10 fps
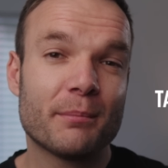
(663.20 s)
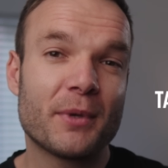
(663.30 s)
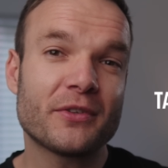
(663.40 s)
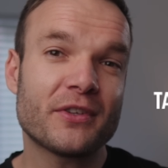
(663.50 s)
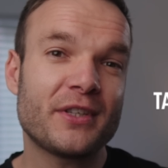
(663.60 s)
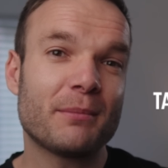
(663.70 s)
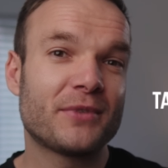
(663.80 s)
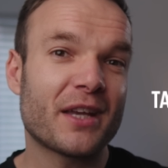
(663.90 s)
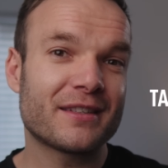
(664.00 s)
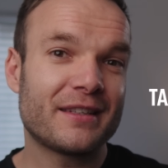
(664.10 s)
Because a SIPP
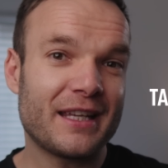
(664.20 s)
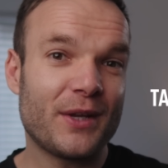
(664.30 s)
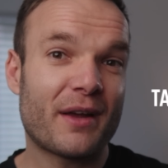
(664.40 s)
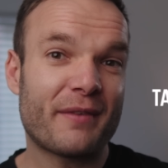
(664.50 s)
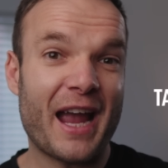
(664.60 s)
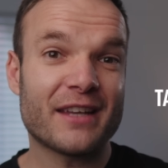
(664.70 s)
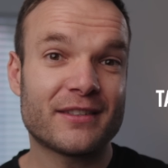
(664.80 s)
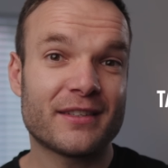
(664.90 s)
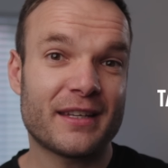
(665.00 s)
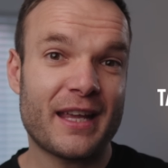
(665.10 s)
doesn't let you have access
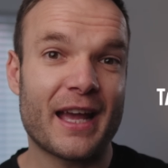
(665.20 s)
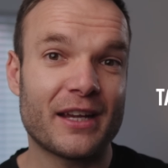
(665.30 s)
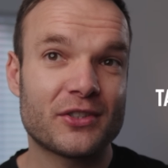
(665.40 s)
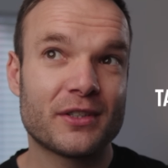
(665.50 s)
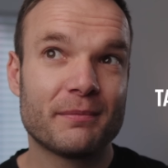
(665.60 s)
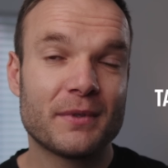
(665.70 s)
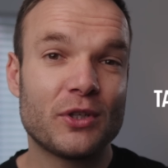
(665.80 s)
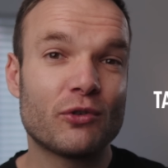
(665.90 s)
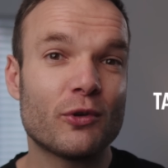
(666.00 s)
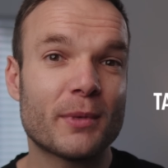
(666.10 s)
to the cash,
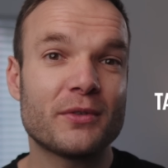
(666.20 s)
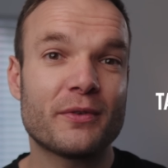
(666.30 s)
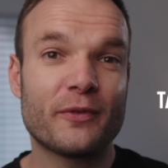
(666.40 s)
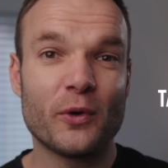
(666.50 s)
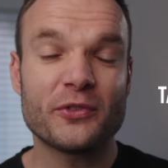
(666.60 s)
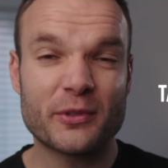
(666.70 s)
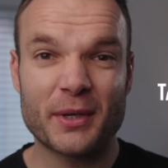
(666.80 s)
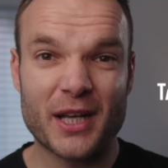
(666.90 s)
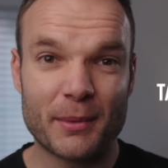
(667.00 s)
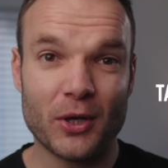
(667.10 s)
you're almost forced to
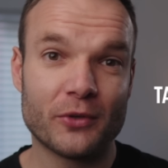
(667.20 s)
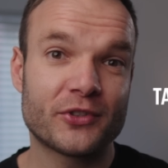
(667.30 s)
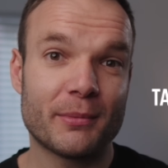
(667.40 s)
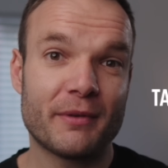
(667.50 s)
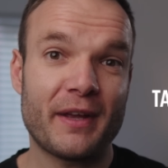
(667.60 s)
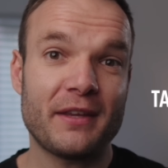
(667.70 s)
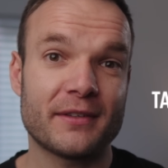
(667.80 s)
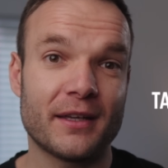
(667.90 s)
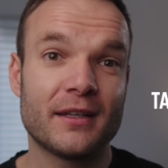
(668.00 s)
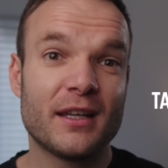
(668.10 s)
become a long-term
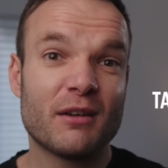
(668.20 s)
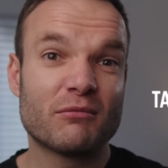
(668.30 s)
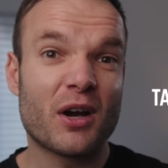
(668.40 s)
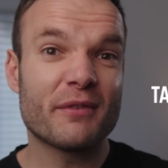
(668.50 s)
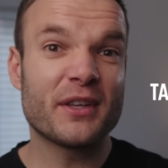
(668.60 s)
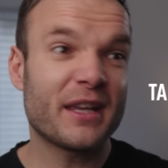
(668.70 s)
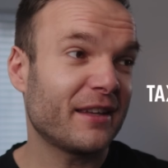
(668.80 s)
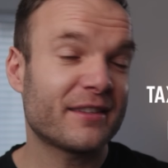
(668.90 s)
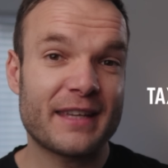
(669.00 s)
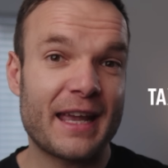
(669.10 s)
investor rather than get
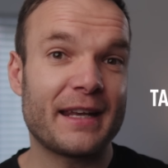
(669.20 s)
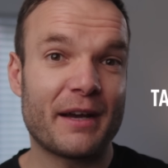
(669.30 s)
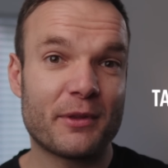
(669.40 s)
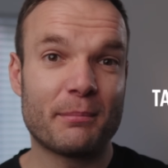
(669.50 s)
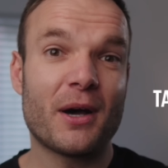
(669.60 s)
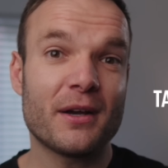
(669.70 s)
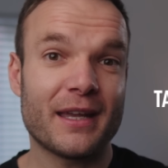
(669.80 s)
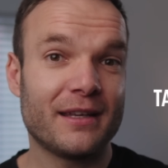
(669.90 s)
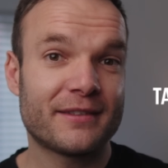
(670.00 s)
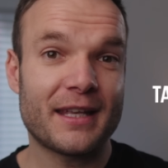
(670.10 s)
scared out of the
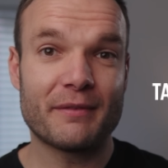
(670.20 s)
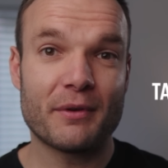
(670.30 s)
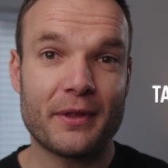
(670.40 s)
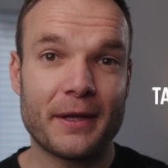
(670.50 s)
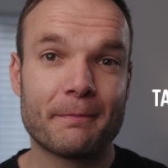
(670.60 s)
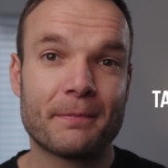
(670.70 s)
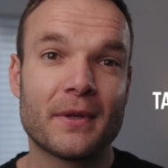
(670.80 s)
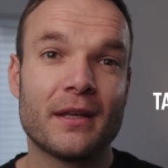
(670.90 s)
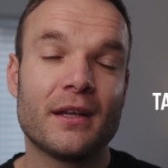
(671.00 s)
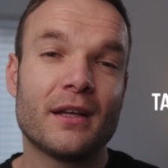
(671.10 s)
market and sell everything.
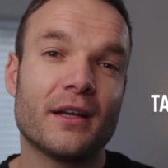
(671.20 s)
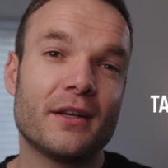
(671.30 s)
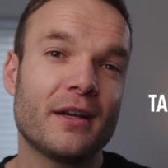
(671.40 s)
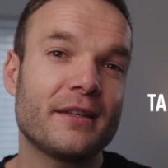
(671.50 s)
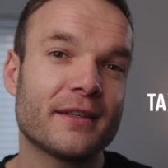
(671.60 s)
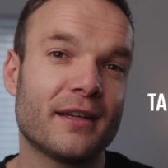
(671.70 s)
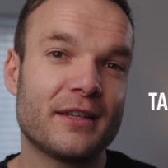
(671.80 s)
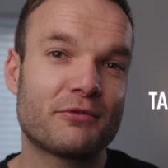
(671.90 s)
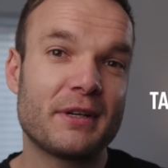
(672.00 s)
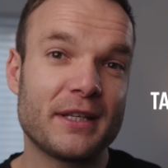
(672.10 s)
An ISA
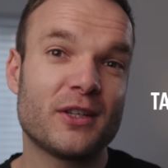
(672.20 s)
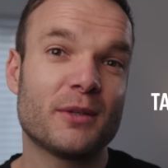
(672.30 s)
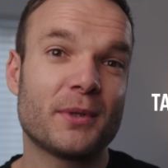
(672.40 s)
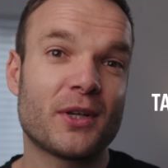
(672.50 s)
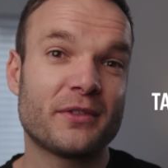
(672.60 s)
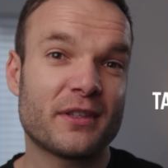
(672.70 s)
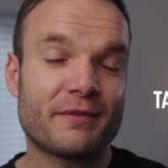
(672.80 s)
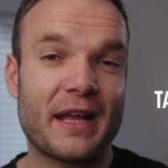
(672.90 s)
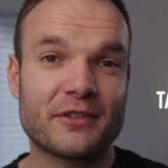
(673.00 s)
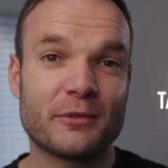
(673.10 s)
is really good because it's
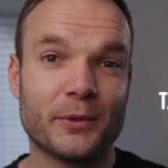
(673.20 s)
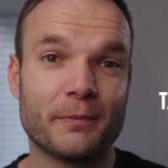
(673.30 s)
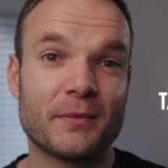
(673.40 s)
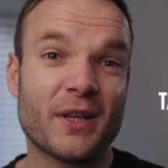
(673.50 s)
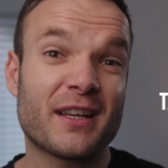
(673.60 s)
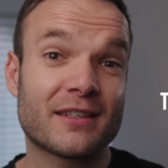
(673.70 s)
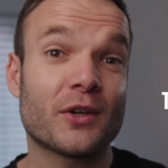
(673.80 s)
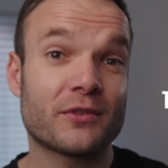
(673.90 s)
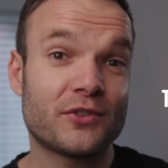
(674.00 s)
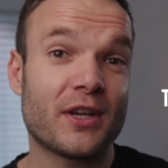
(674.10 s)
flexible, like a
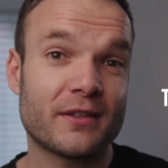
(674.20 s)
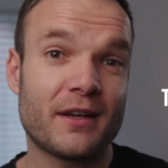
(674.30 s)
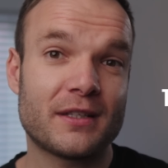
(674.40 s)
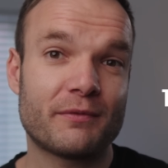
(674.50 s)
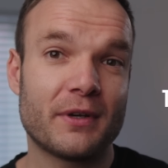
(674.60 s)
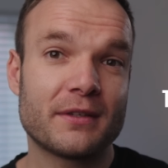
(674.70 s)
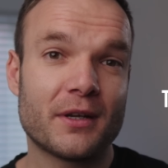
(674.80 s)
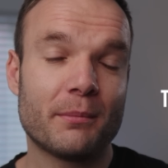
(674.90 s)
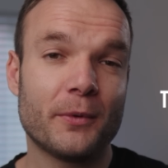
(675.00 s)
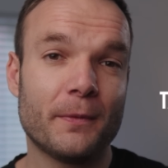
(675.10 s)
stocks and shares ISA, for
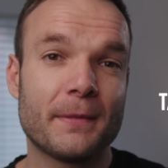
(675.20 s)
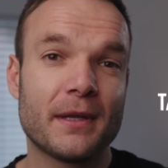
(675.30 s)
example,